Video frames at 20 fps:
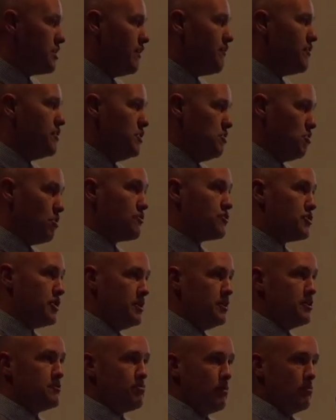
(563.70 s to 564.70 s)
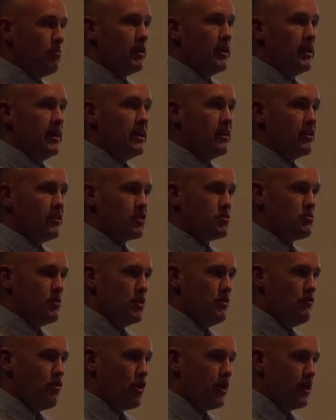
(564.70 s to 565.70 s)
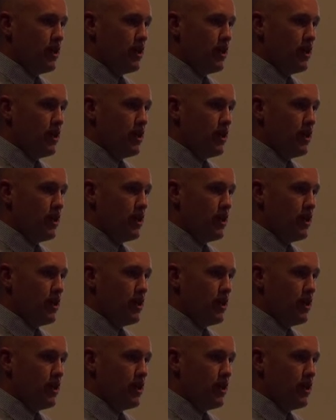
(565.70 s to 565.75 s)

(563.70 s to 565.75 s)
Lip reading: and you will have seen this probably in English when you're writing